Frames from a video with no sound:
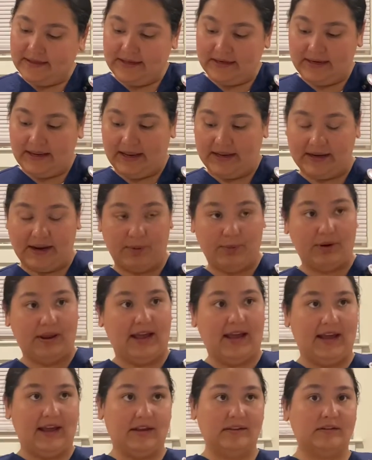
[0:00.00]
and I would
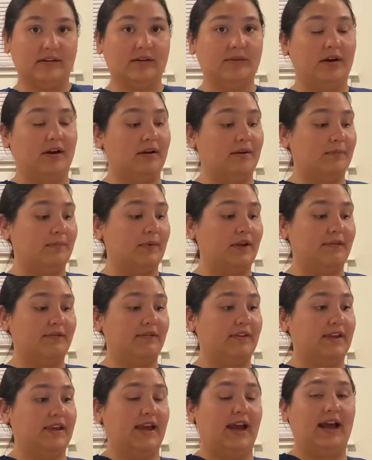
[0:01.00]
ask if
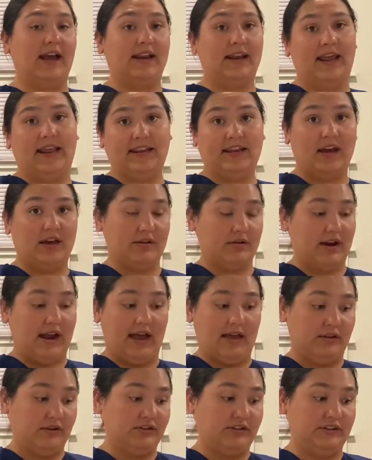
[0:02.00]
he had any other
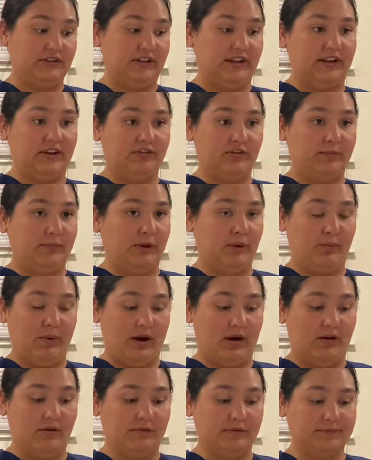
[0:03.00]
allergies that I should be aware
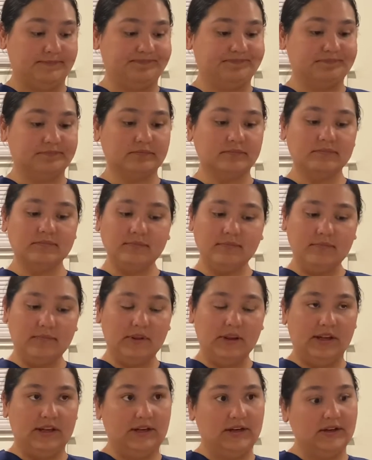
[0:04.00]
of.
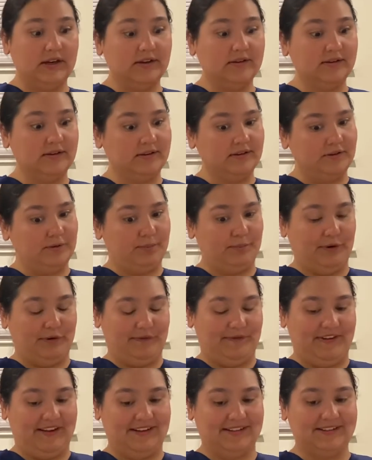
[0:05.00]
He doesn't, so
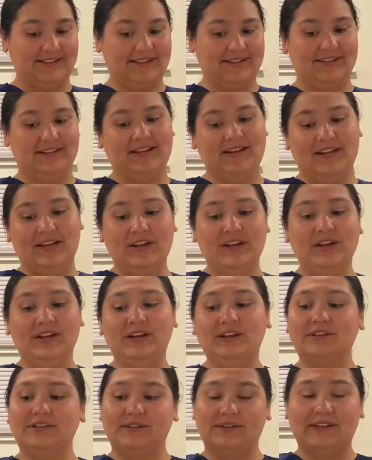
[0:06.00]
perfect.
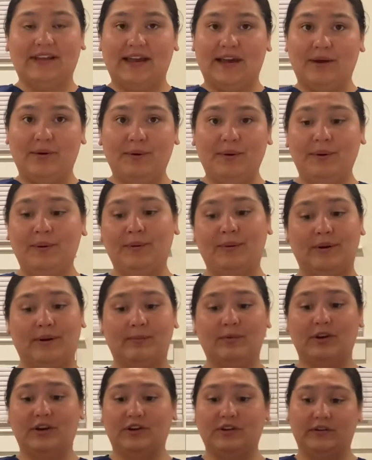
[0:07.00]
So now what I'm
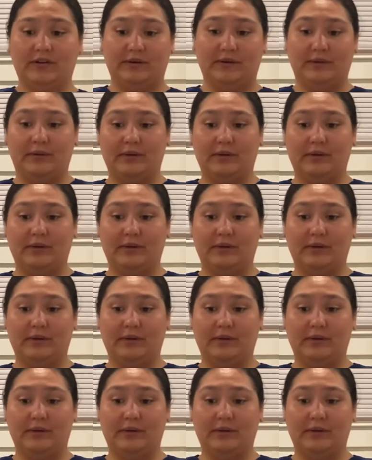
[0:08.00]
gonna do